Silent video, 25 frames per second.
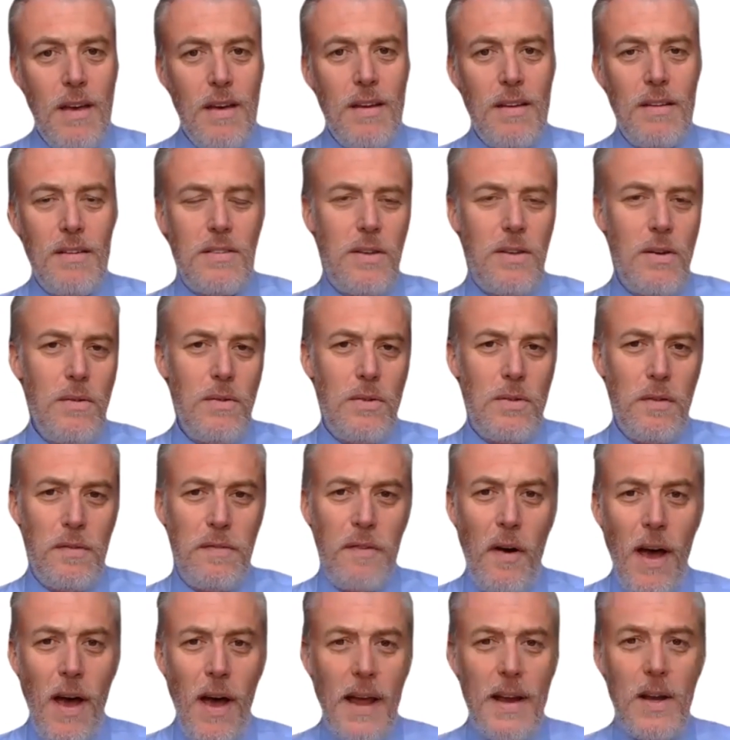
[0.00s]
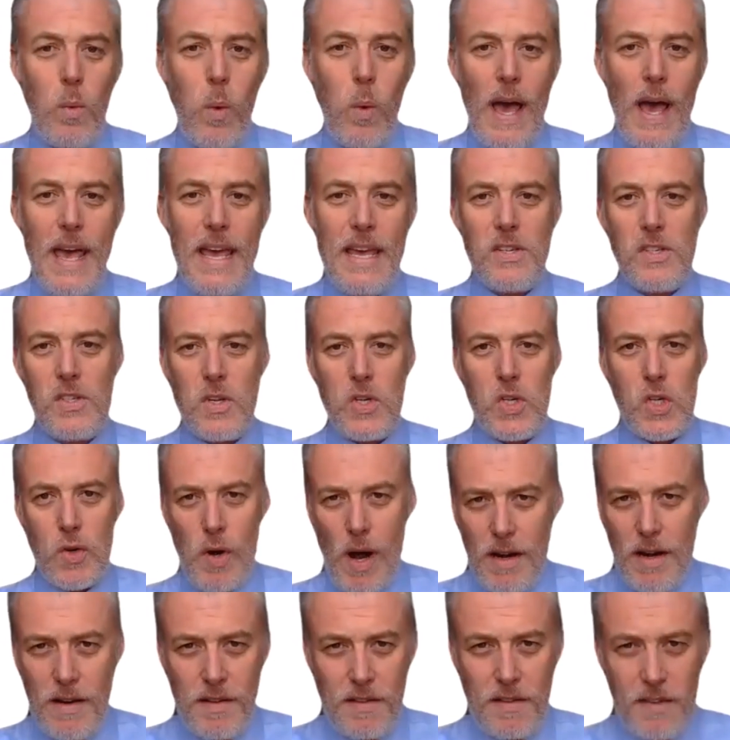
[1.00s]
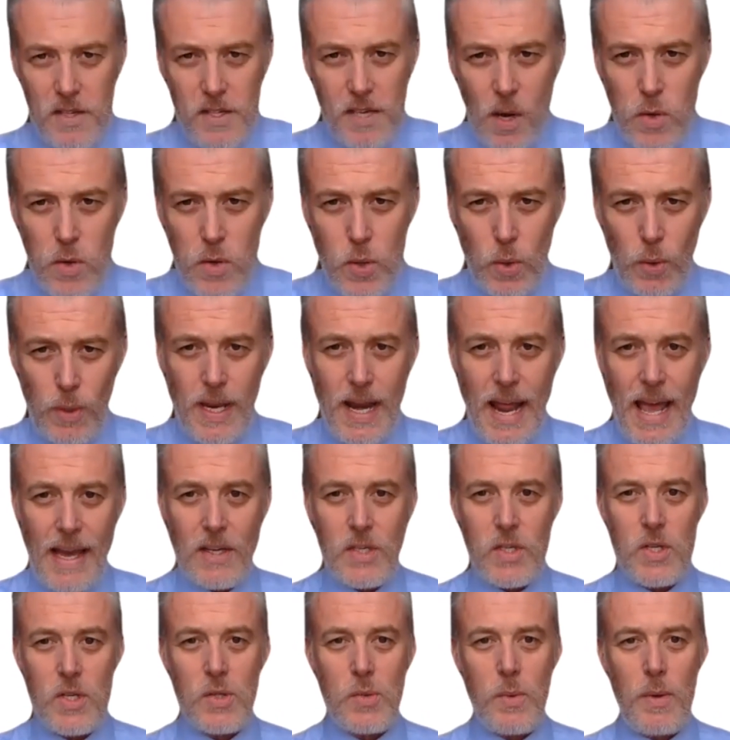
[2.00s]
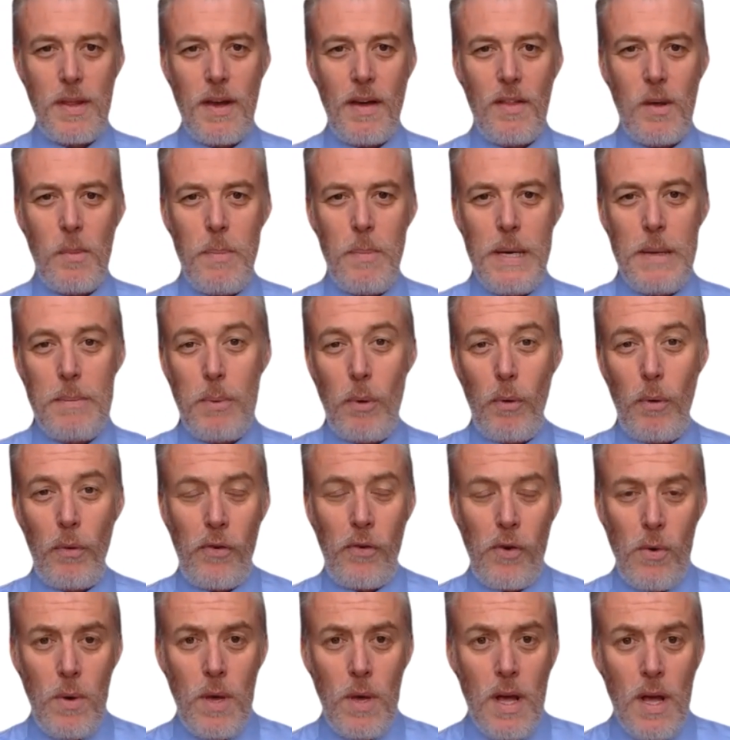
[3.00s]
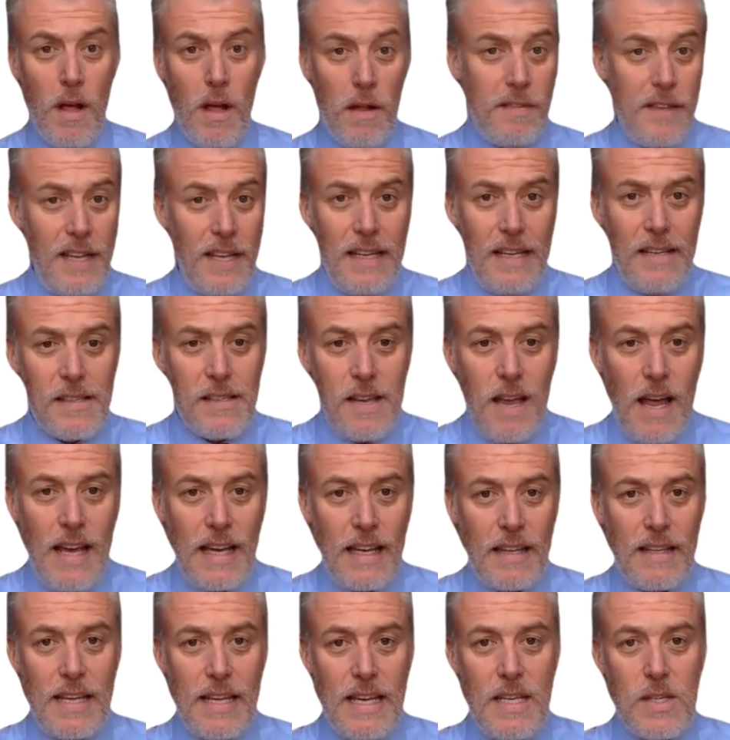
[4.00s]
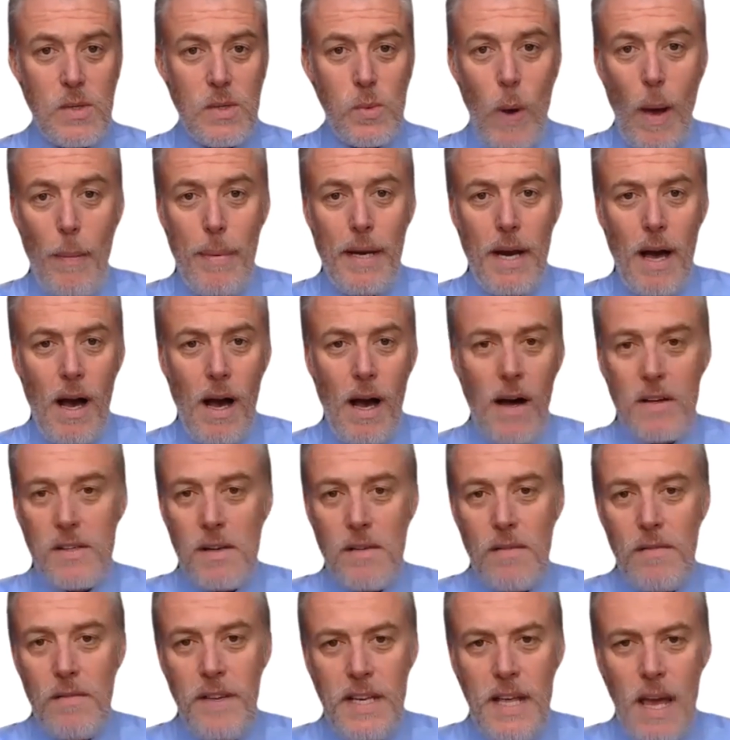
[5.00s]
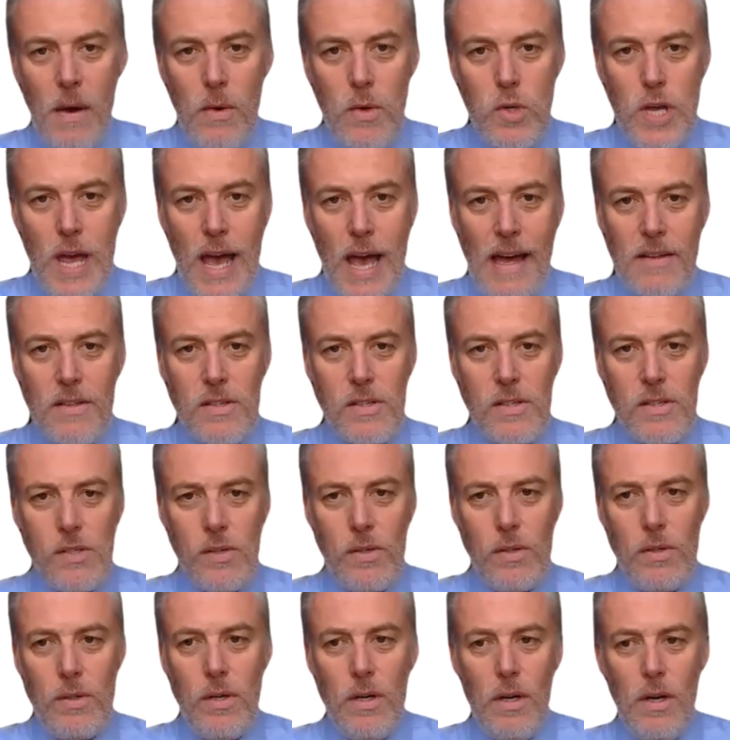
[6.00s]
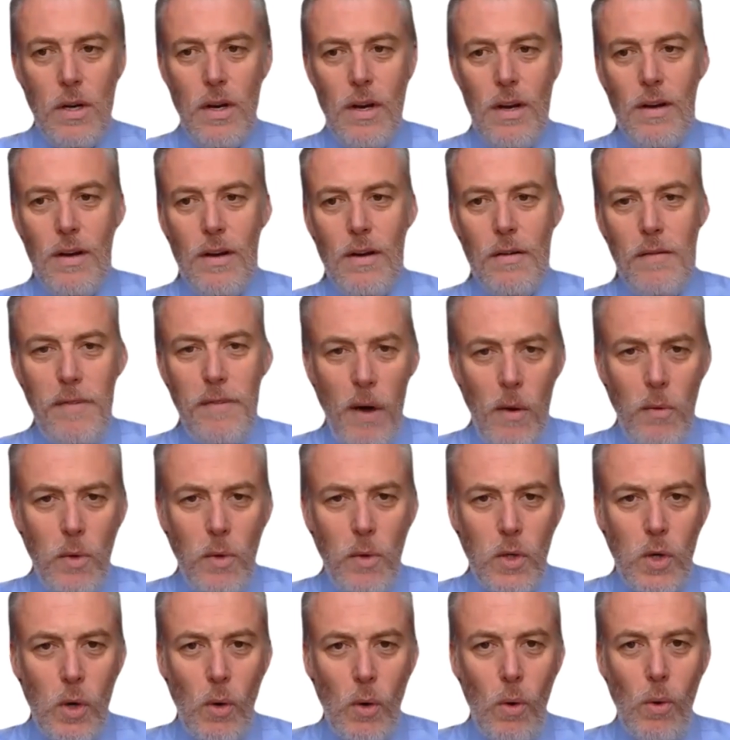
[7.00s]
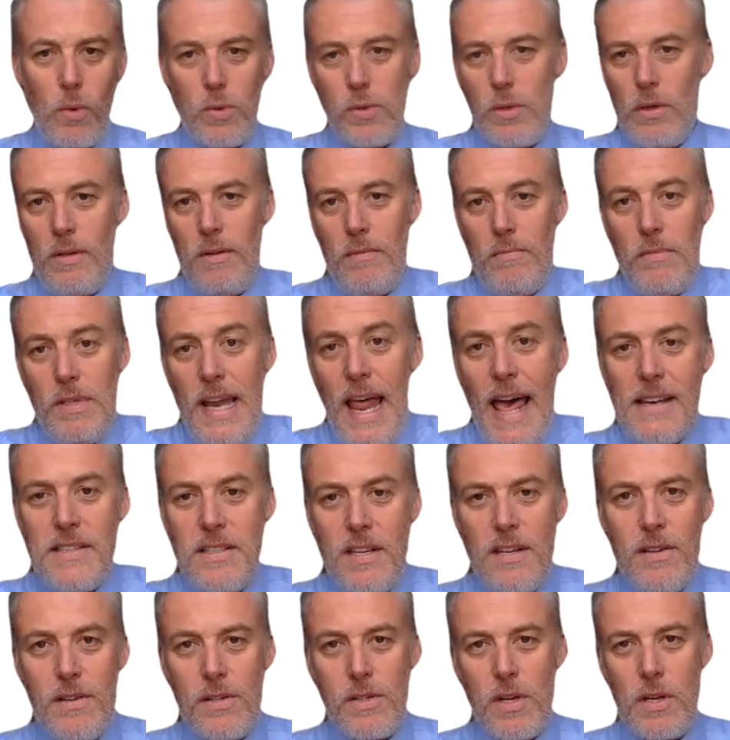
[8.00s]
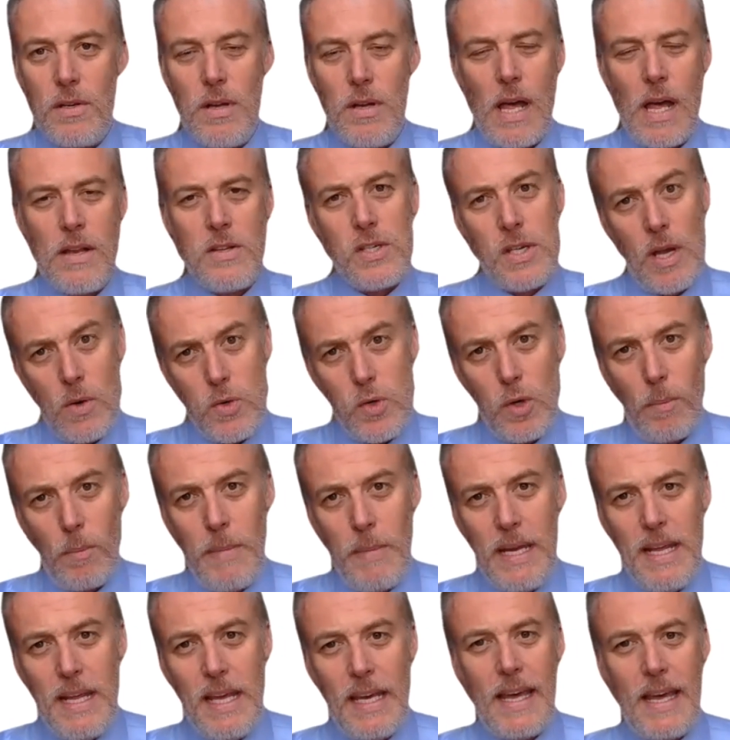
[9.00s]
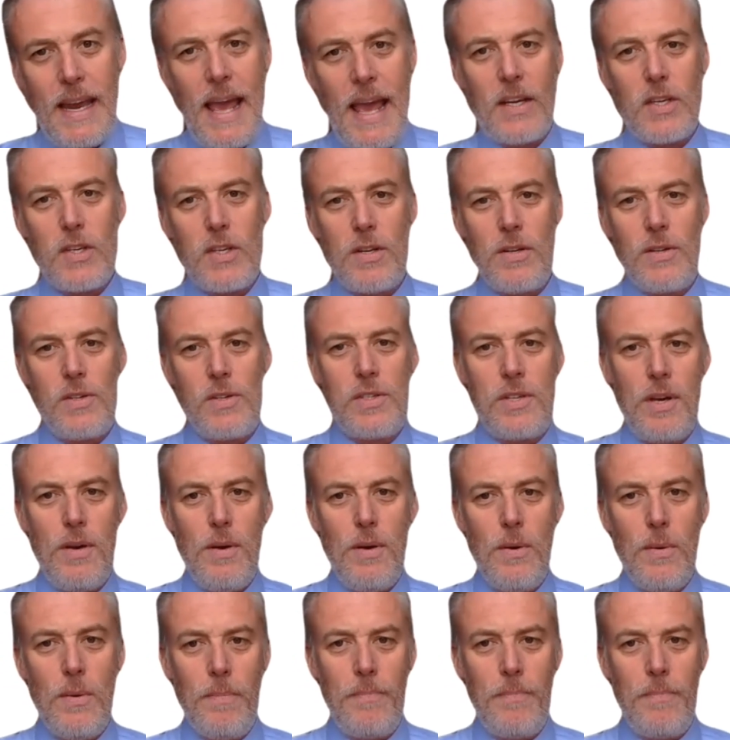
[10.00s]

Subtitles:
to find ways to strengthen social connections with other people through things like these webinars and video chats, or phone calls and letters and social media connections too.